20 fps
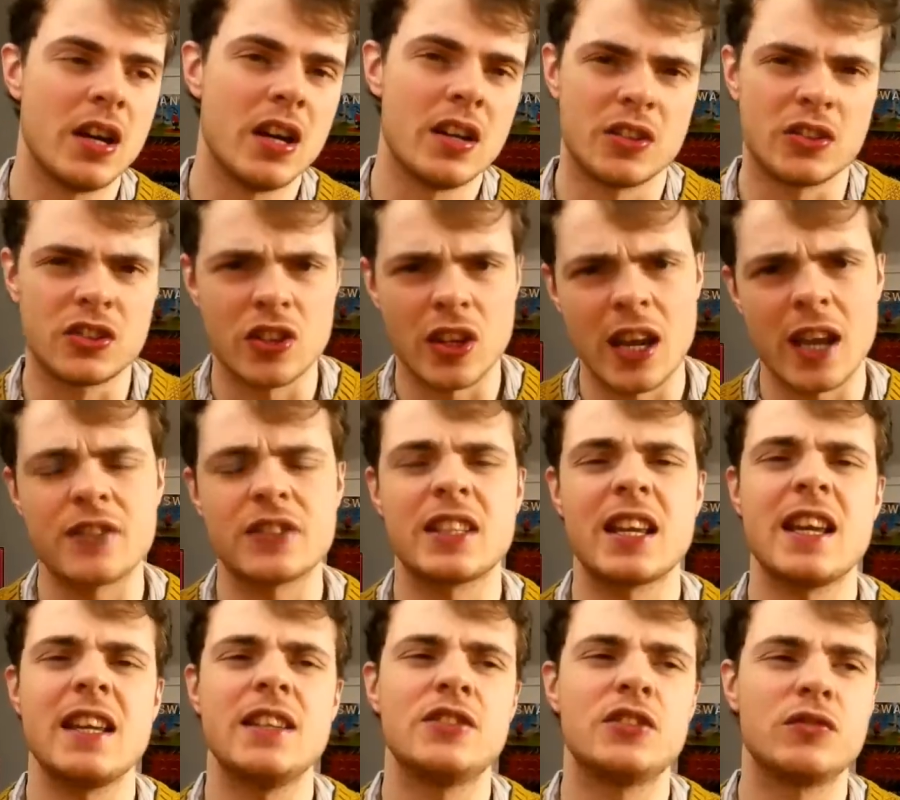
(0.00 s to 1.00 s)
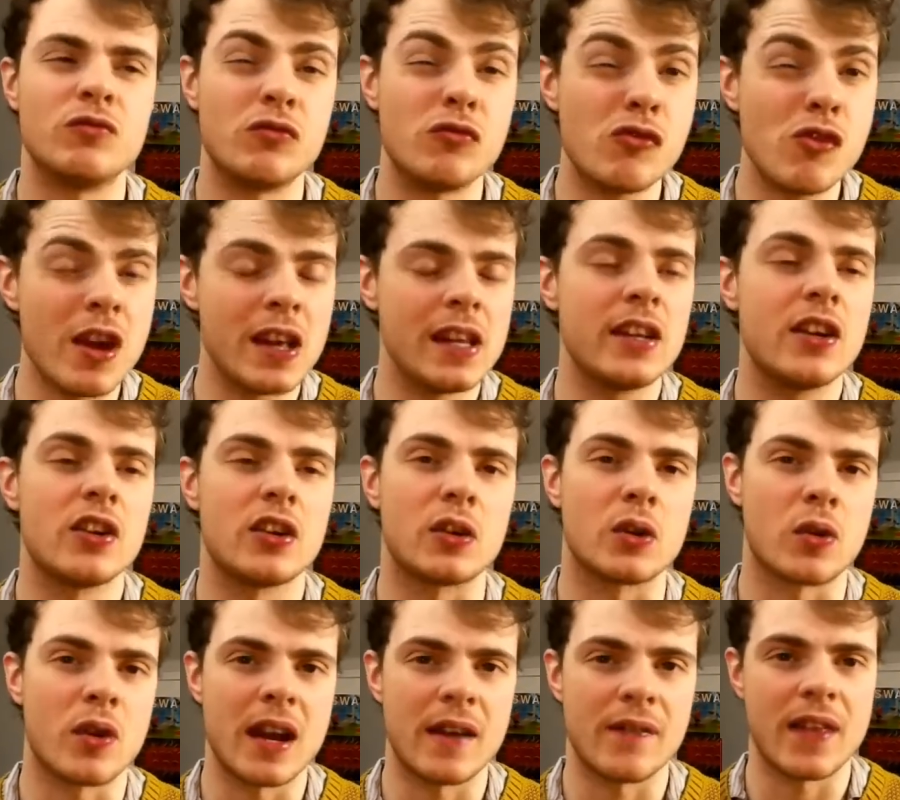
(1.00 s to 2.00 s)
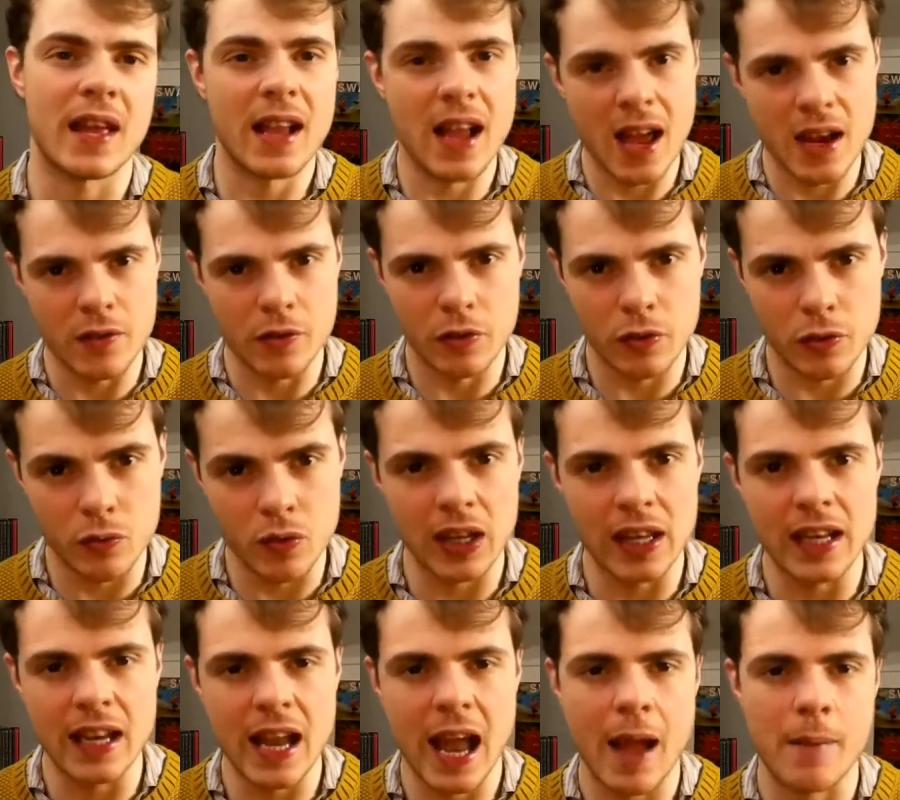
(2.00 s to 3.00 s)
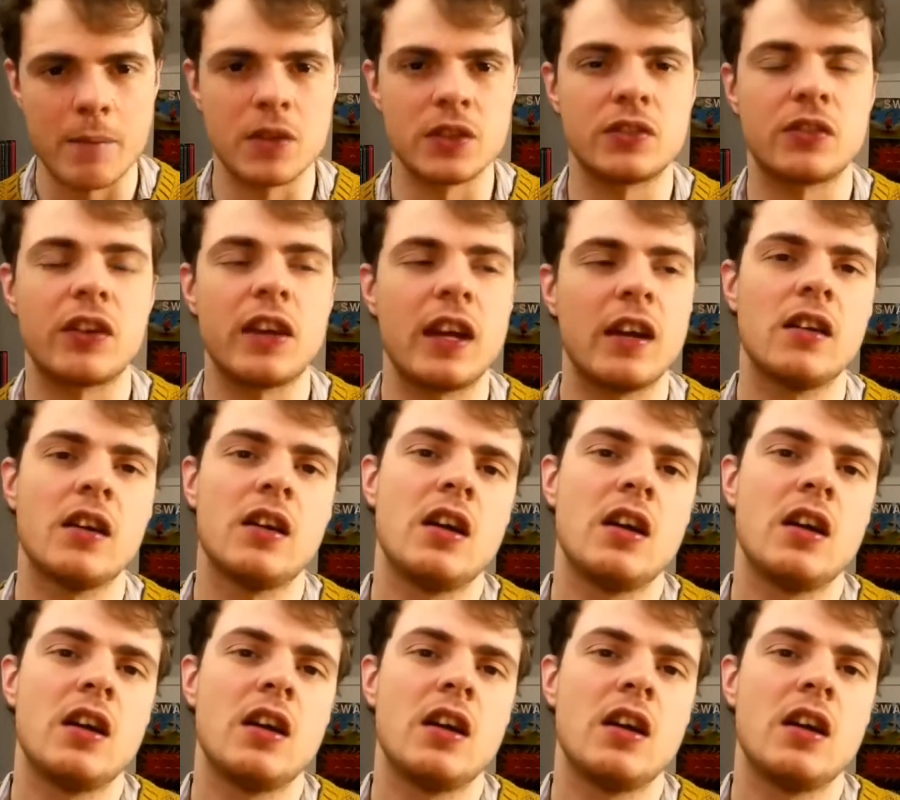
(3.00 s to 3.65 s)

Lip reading: Dostoevsky is really good at creating that kind of thrilling atmosphere,